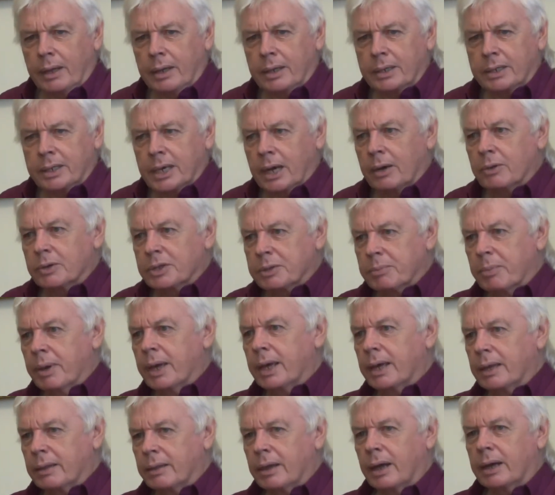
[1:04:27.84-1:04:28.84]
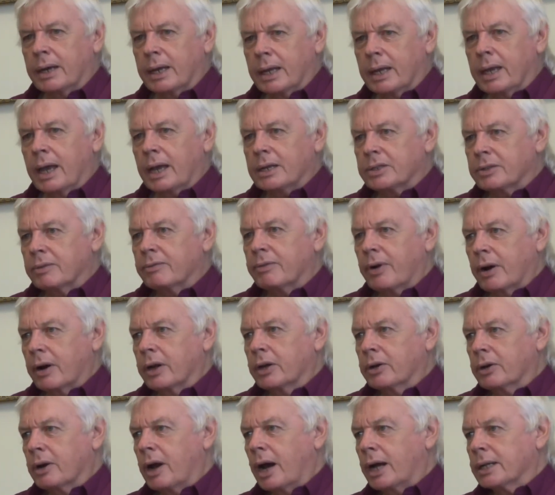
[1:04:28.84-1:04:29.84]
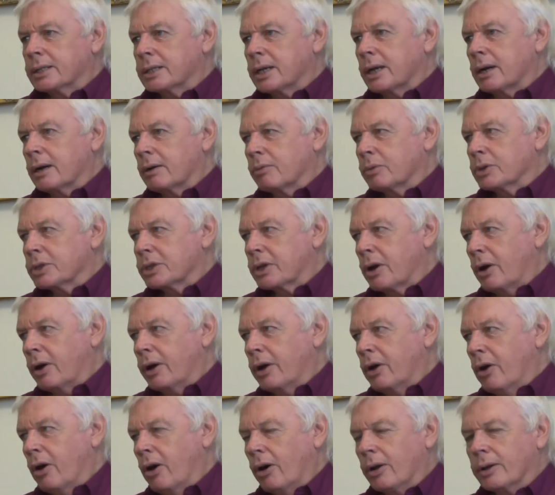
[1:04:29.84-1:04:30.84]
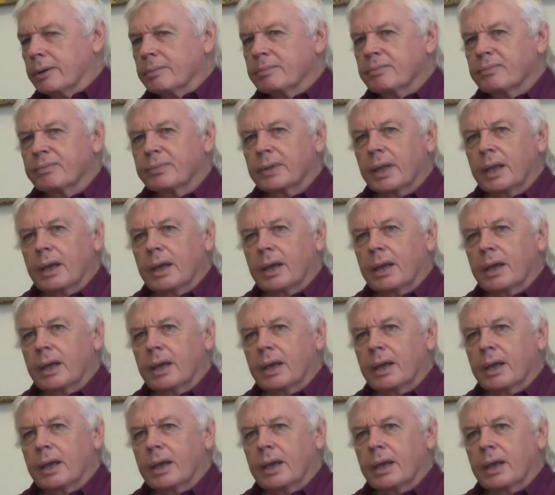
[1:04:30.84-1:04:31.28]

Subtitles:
tells me that he has a very good idea of what's going on.